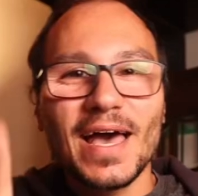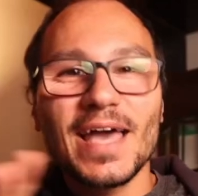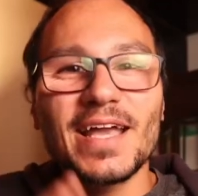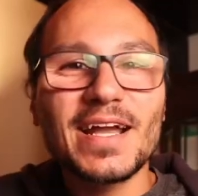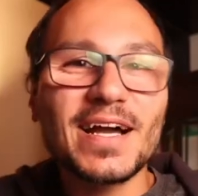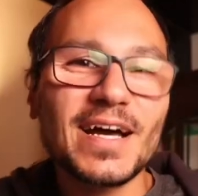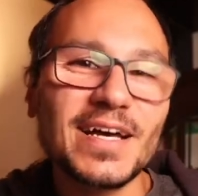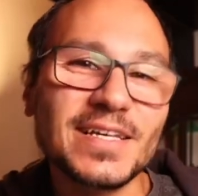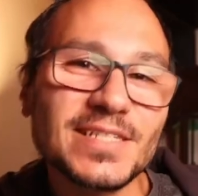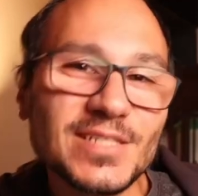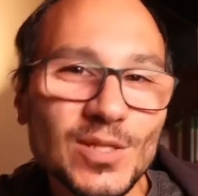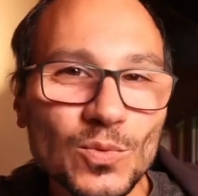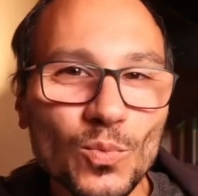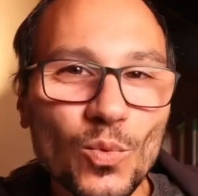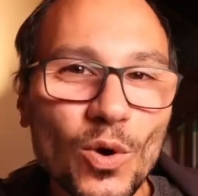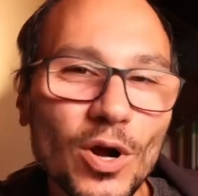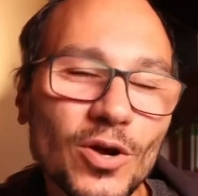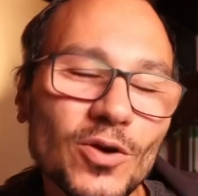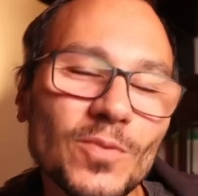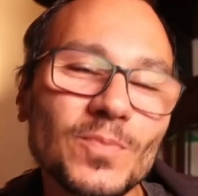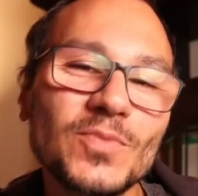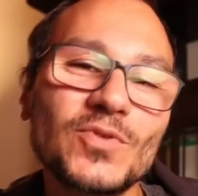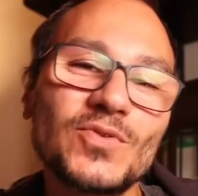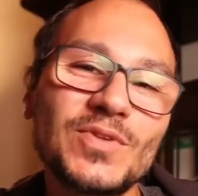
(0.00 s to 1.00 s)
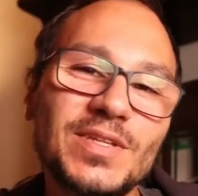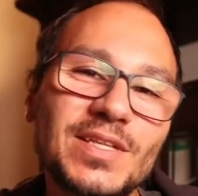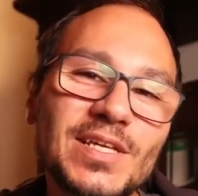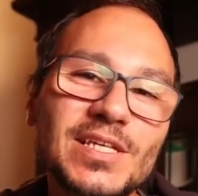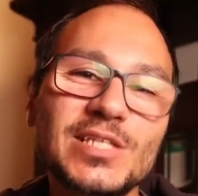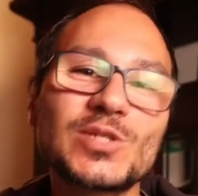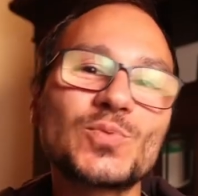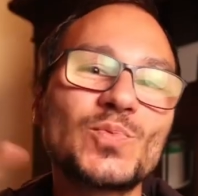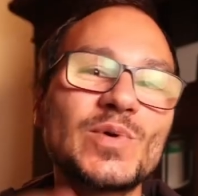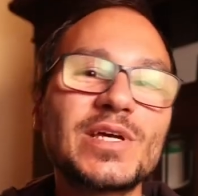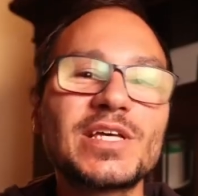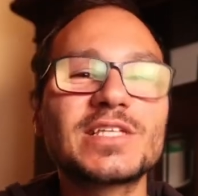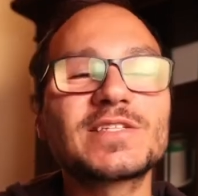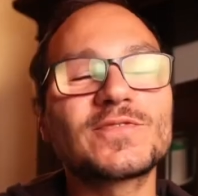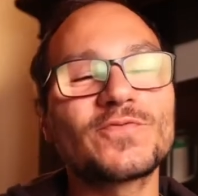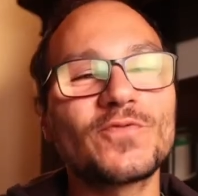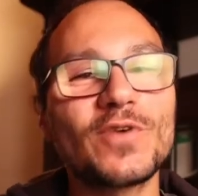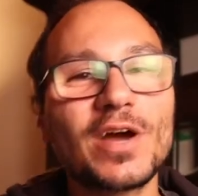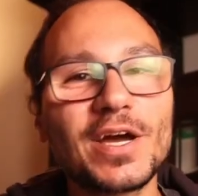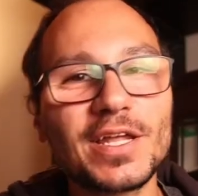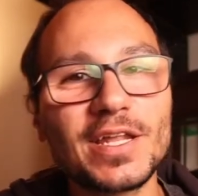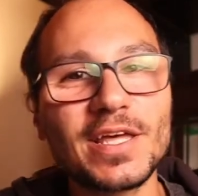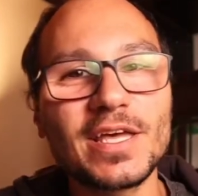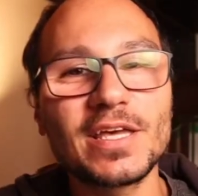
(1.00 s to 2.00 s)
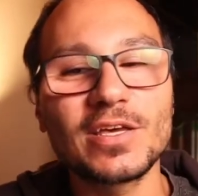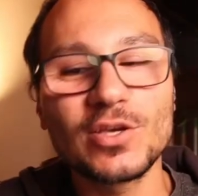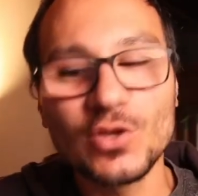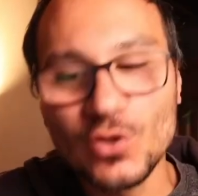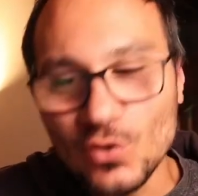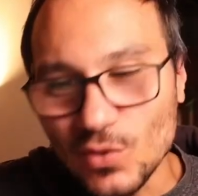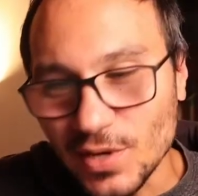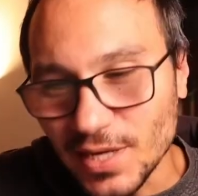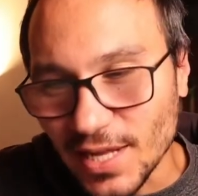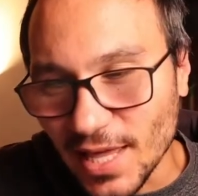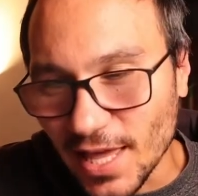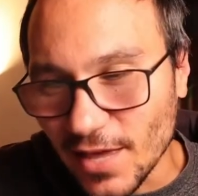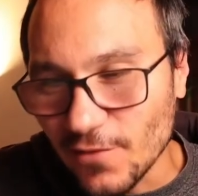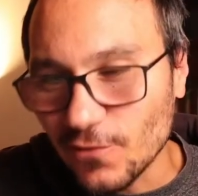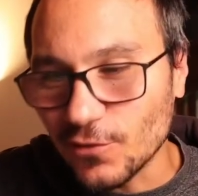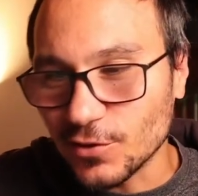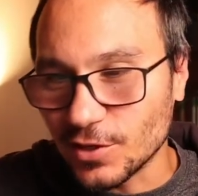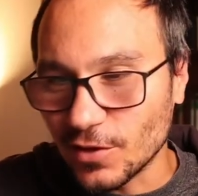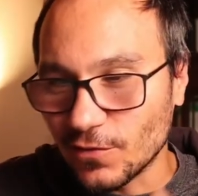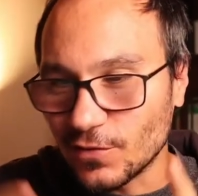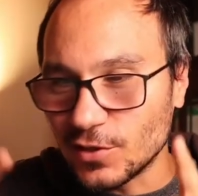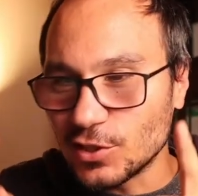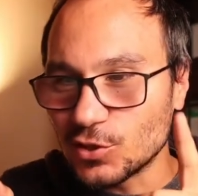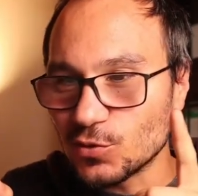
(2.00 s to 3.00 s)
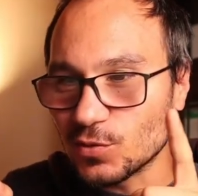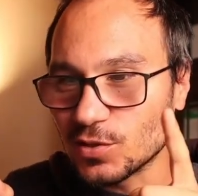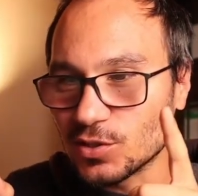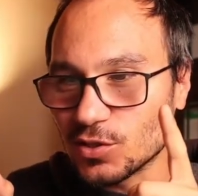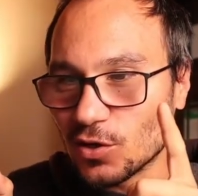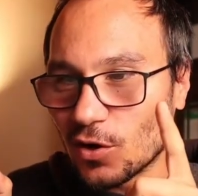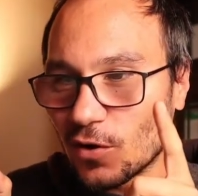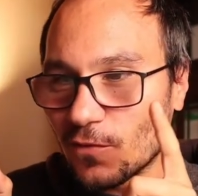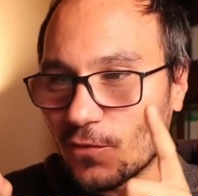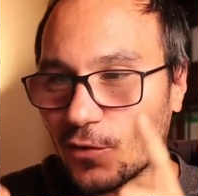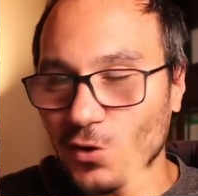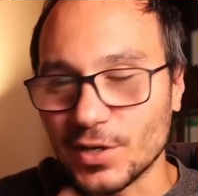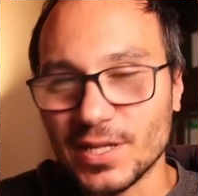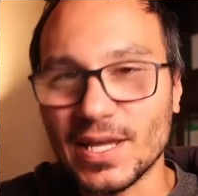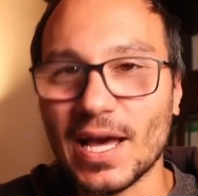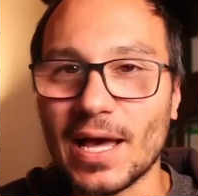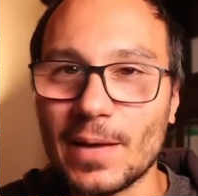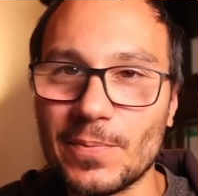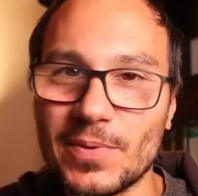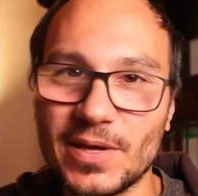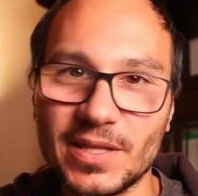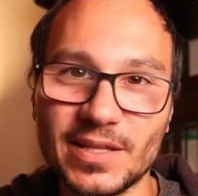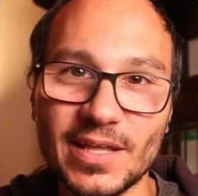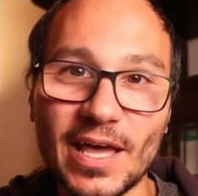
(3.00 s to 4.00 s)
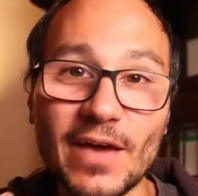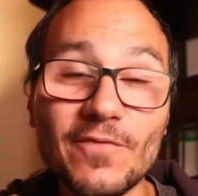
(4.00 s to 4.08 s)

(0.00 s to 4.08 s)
Hey guys and welcome to this week's Friday Q&A for DaVinci Resolve on the iPad.